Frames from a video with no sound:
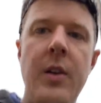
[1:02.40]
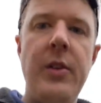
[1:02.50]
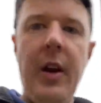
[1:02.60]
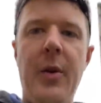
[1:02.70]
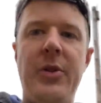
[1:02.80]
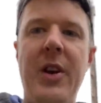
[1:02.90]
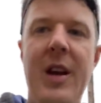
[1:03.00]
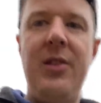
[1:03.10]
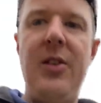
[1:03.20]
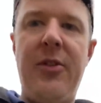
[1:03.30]
So that was an
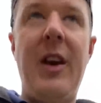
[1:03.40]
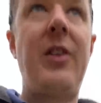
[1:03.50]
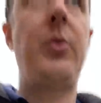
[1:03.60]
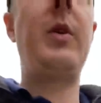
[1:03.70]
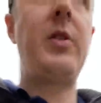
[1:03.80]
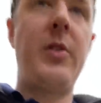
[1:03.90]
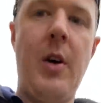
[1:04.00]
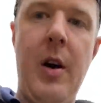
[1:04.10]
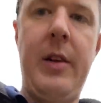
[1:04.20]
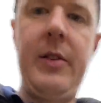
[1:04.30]
easy fix, which is
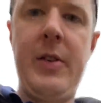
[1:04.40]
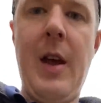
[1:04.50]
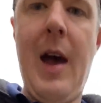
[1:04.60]
nice.